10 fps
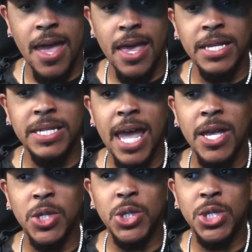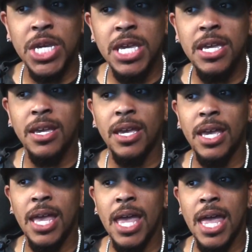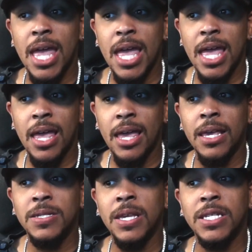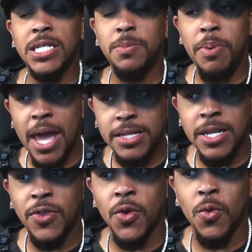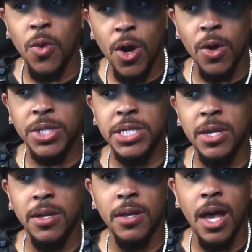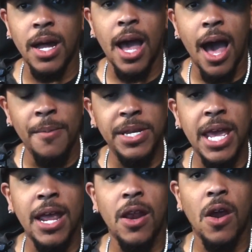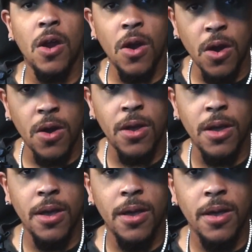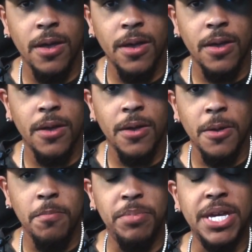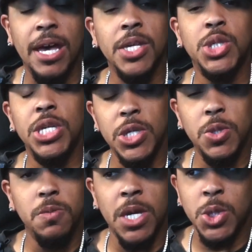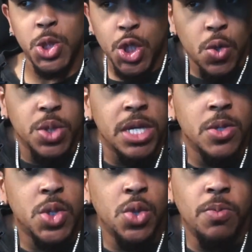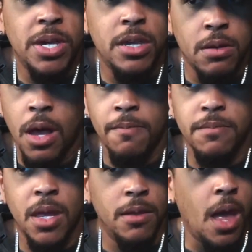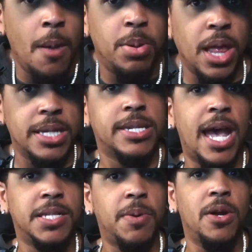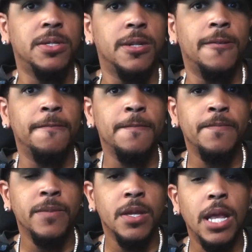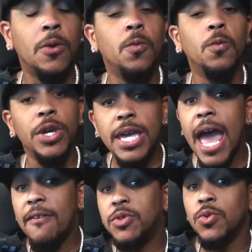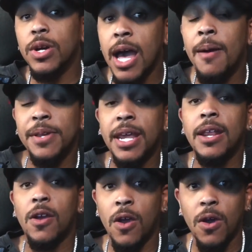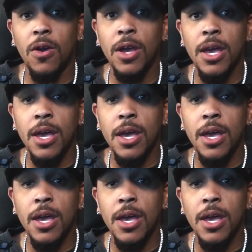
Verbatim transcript: is that she is expecting the world to accommodate her because she is choosing to be a, a plus size person. Like, we have to accommodate her.